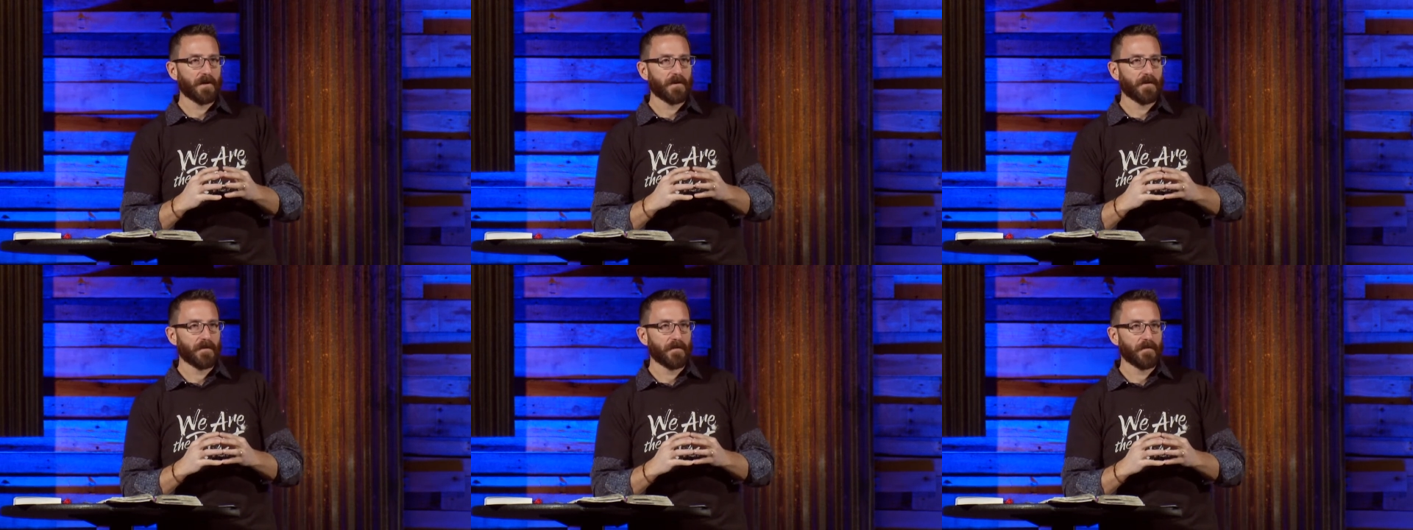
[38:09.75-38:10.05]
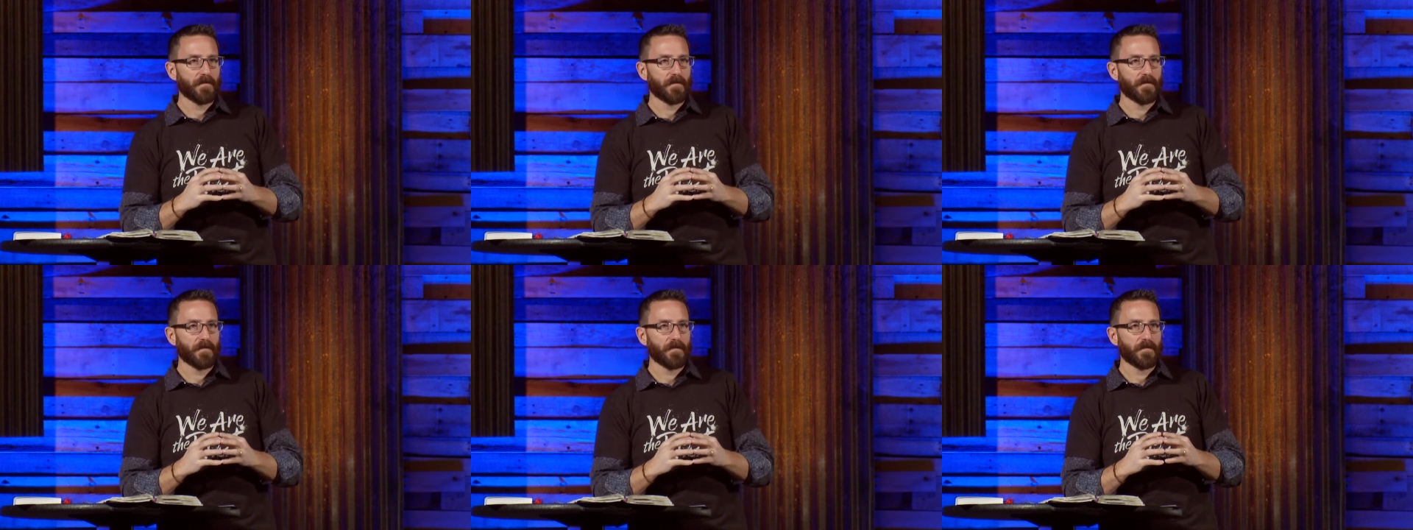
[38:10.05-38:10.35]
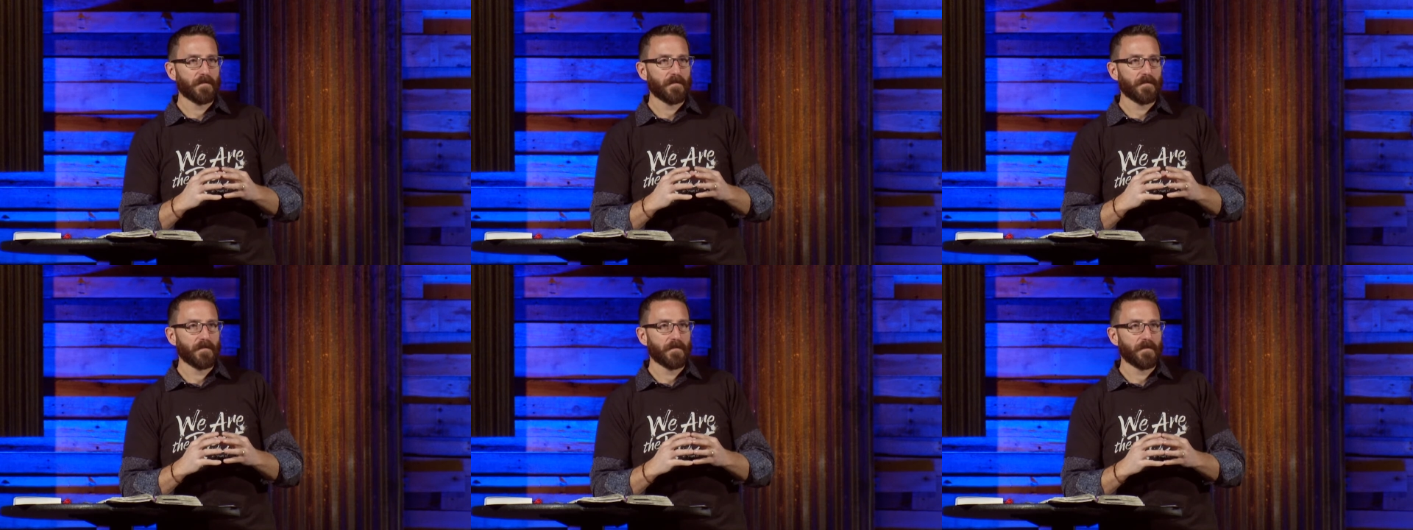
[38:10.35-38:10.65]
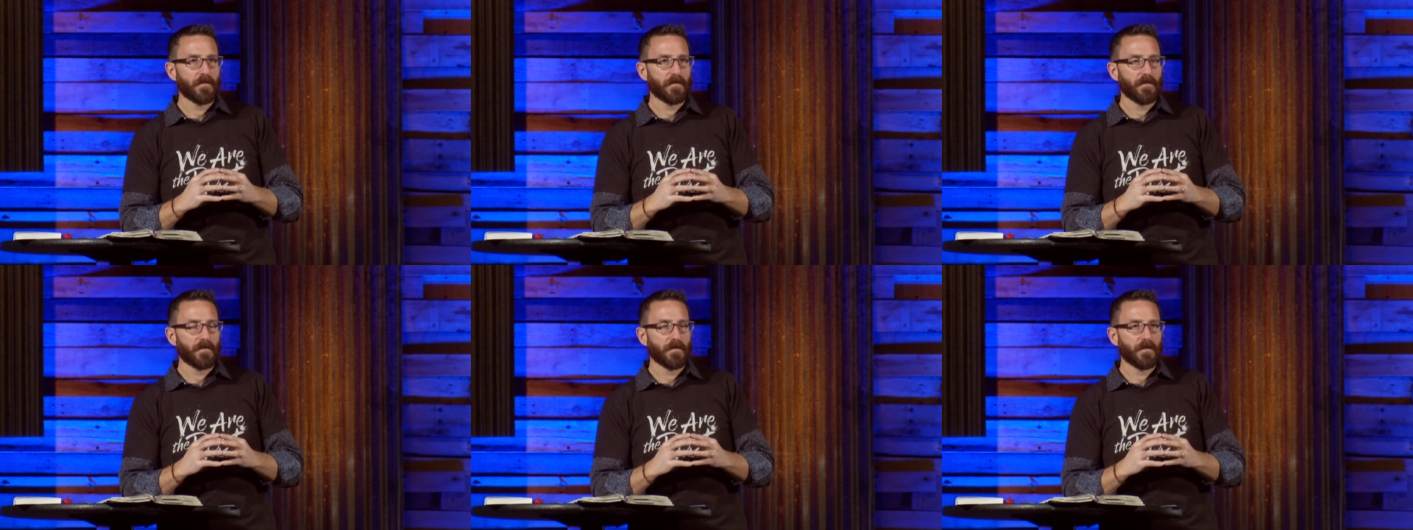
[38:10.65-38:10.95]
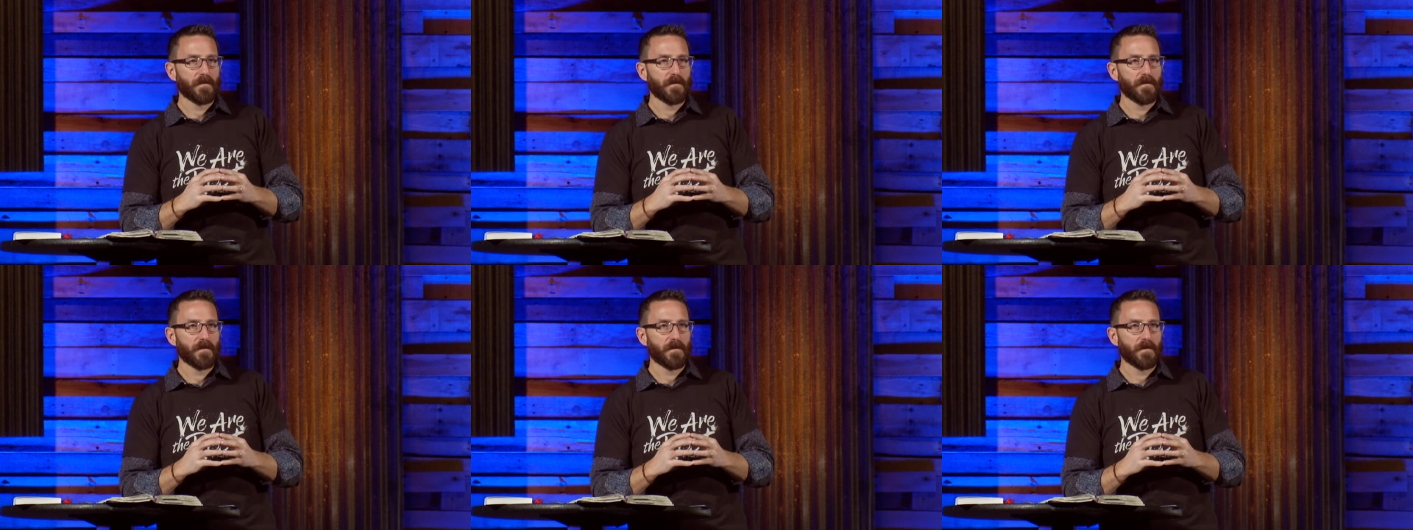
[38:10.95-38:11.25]

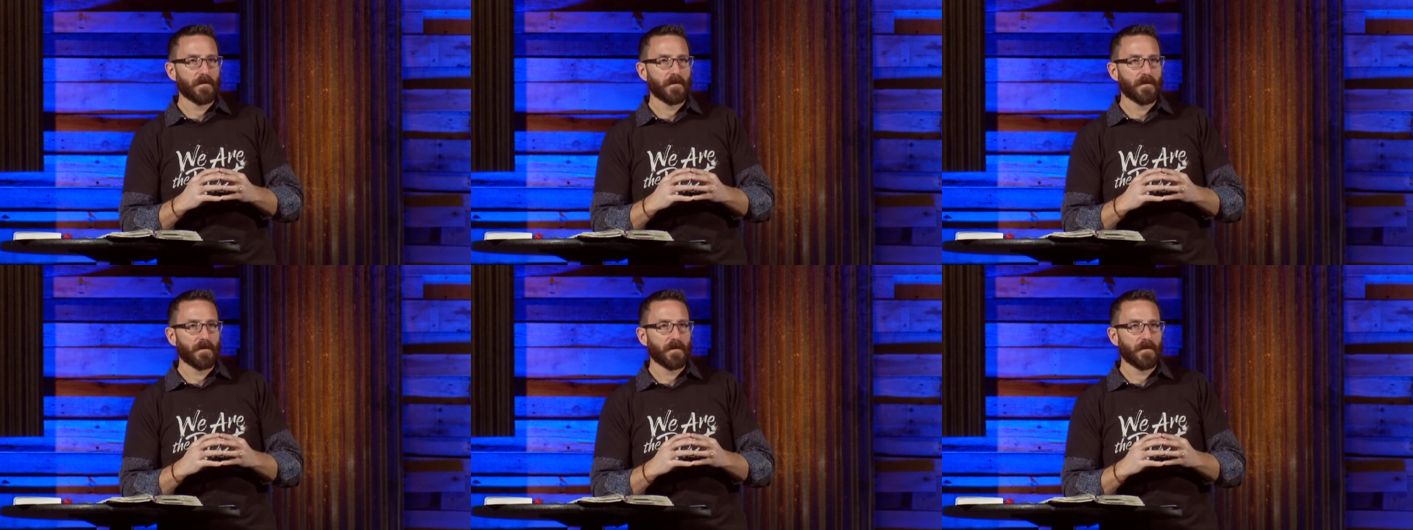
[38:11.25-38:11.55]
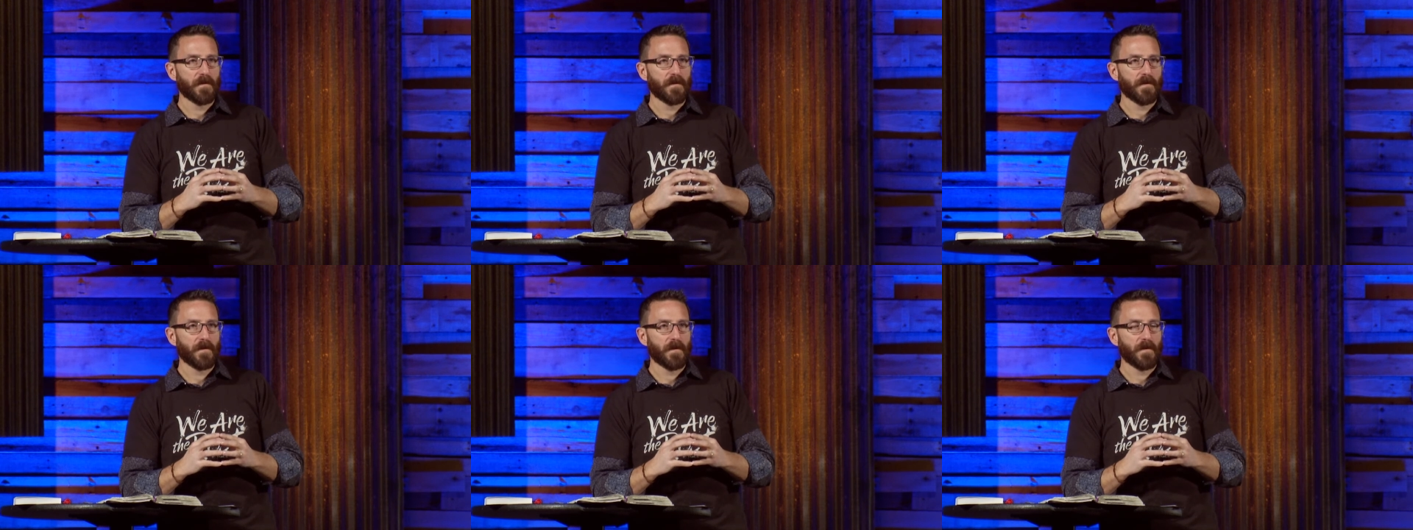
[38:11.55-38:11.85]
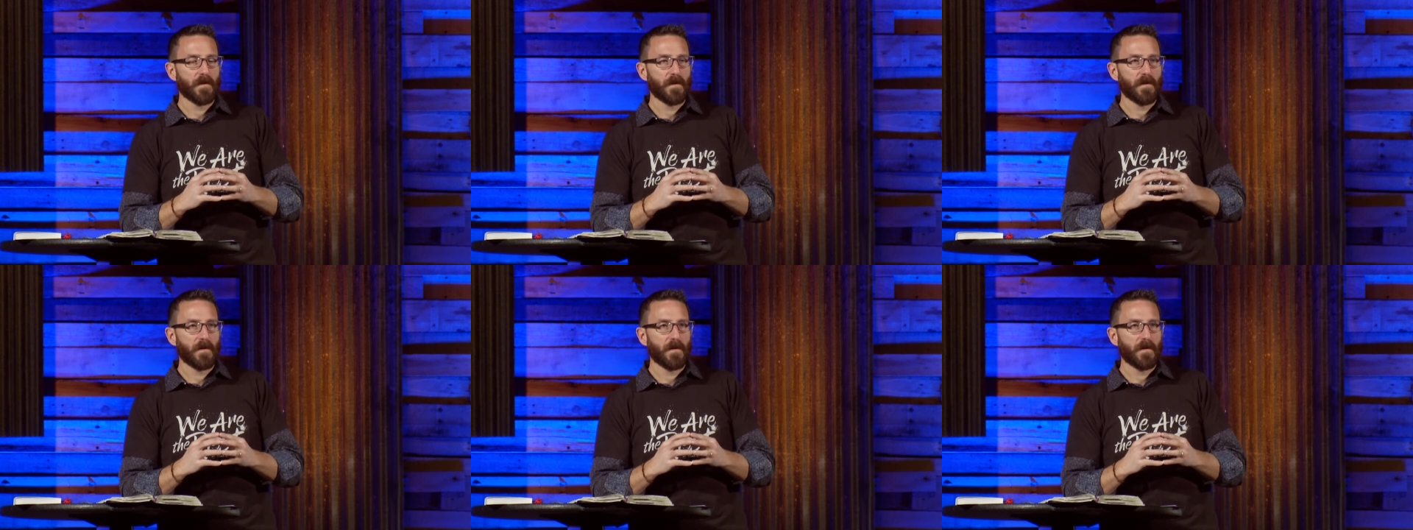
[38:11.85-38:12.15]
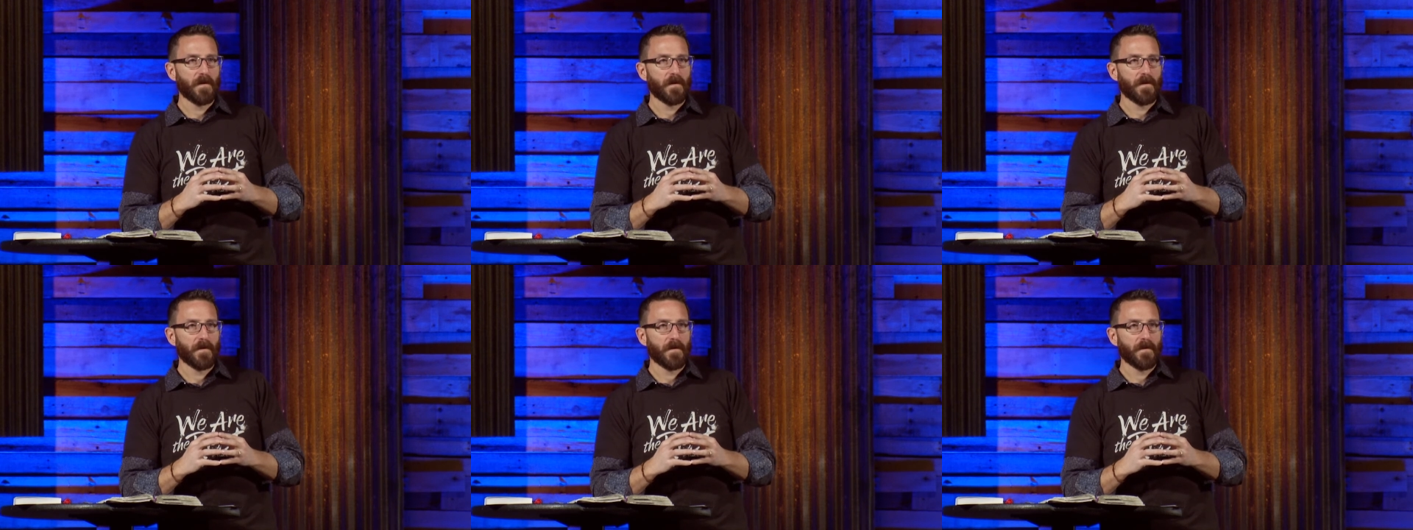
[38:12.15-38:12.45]
(silence)